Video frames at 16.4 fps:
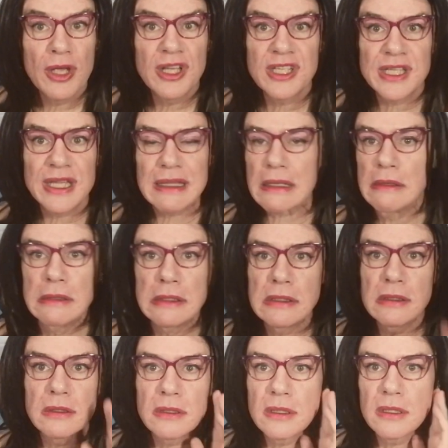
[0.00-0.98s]
You'd sit there,
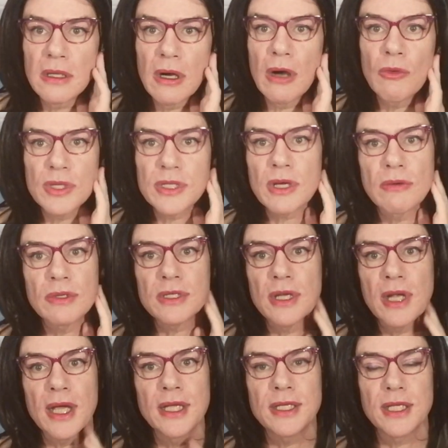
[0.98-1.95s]
oh, I wish I
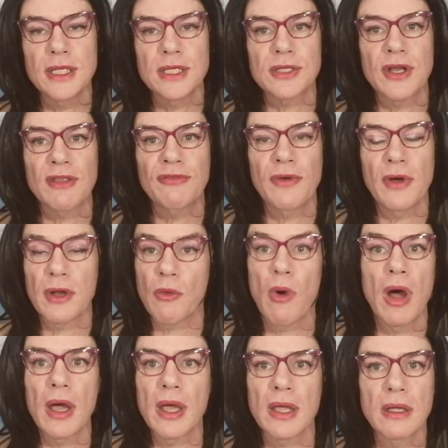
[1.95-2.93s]
was an 18 strength fighter.
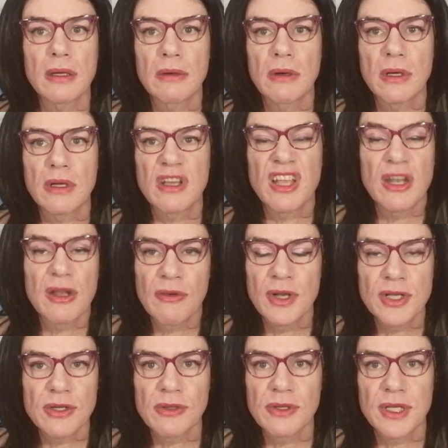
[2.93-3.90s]
Why? In
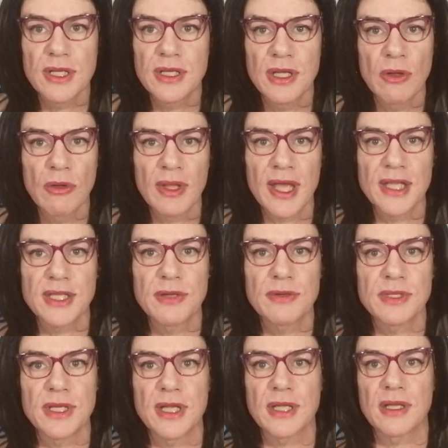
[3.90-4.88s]
original D&D, all it gets
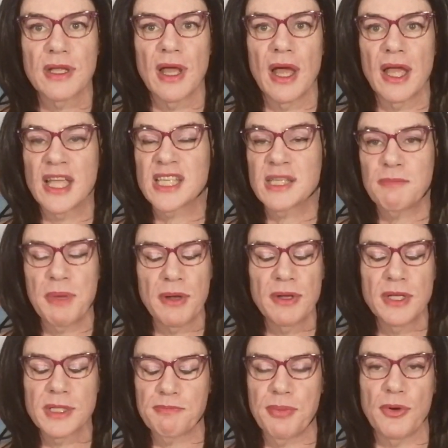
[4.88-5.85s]
you is an
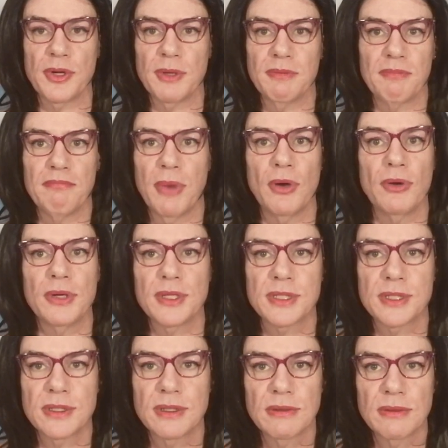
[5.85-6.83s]
experience point
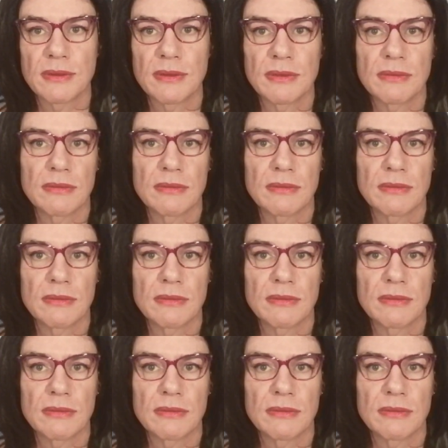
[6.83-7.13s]
bonus.